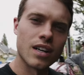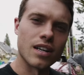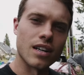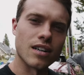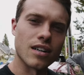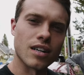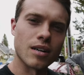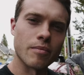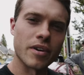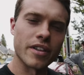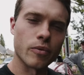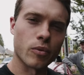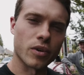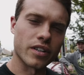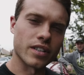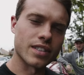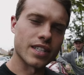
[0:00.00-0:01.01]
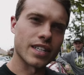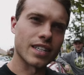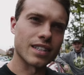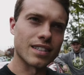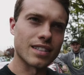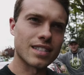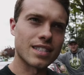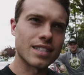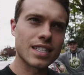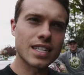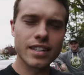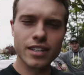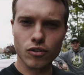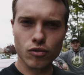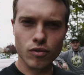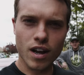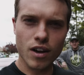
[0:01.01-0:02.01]
And then we're going to take the
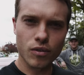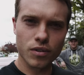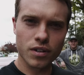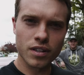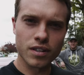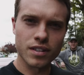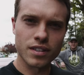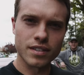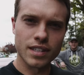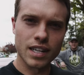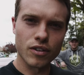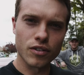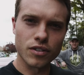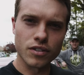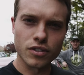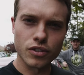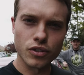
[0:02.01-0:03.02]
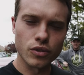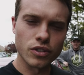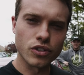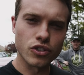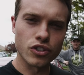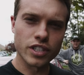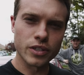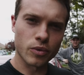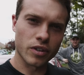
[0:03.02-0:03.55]
scenic route down to Eugene.